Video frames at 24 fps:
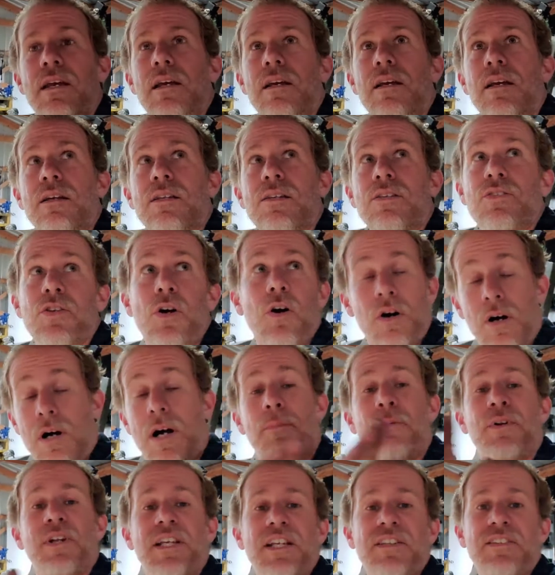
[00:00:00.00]
so I'm going
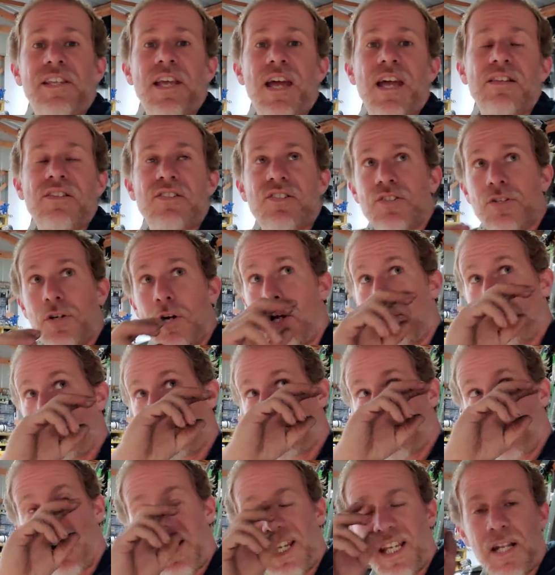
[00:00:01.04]
to get that installed before
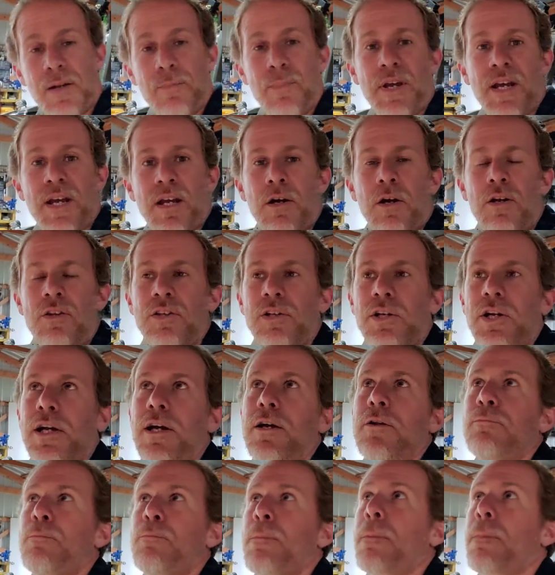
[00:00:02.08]
I get it back on the ground.
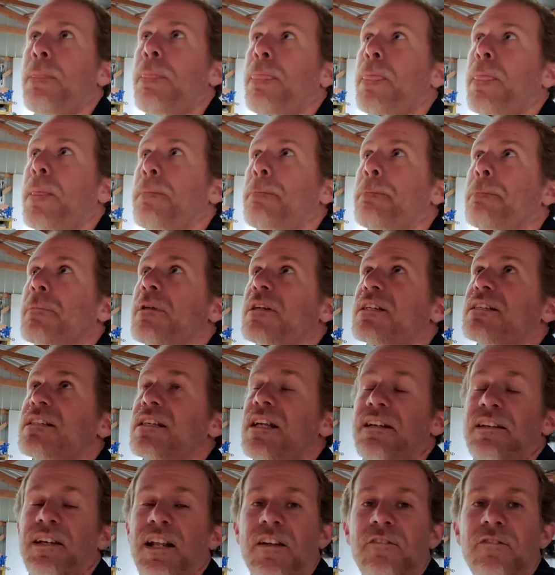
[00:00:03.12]
So I
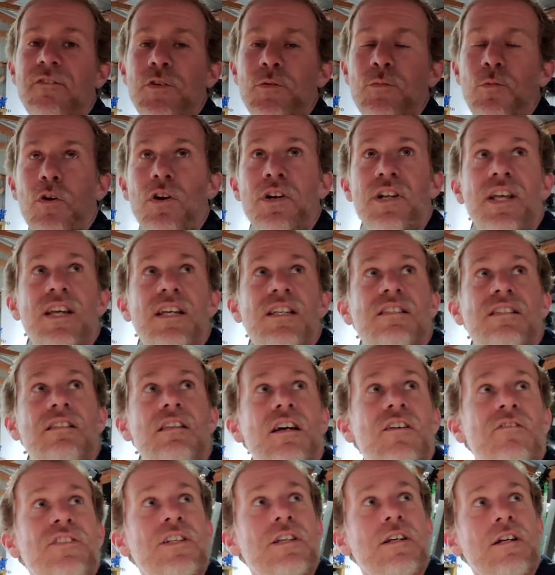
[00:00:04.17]
got a few more days left
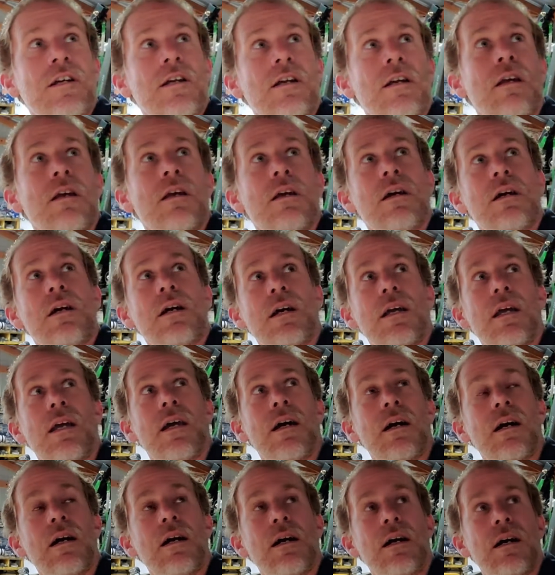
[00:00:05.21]
here.
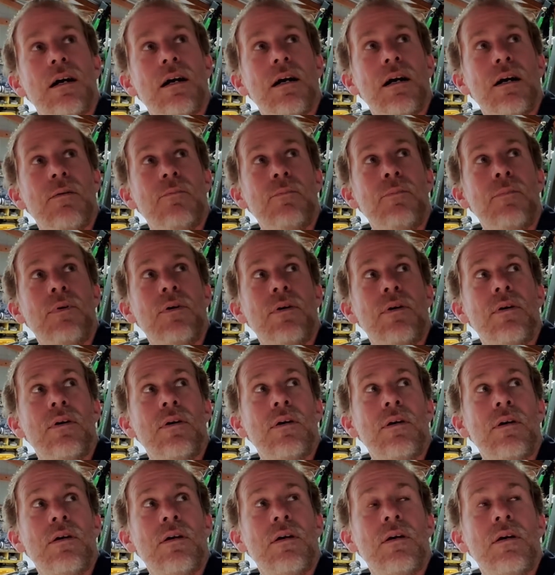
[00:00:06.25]
Just
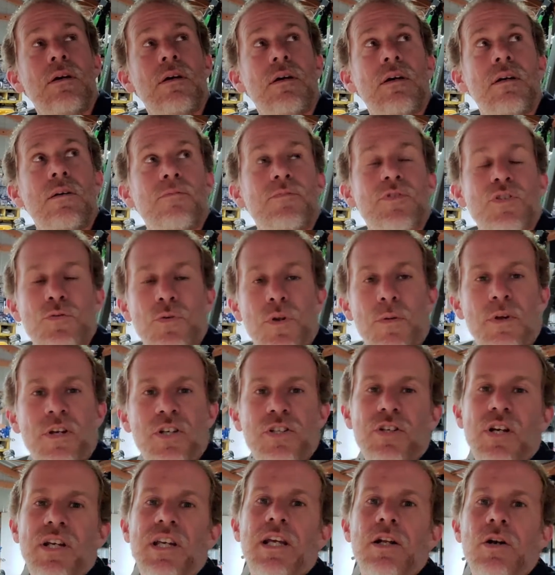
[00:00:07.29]
want to make sure I
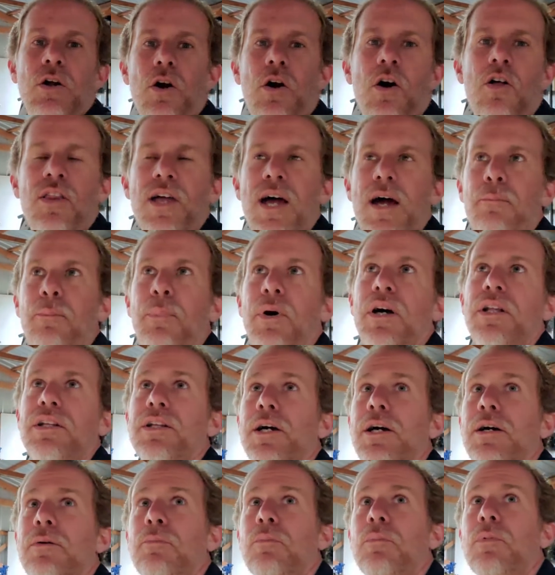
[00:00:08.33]
get all that buttoned up.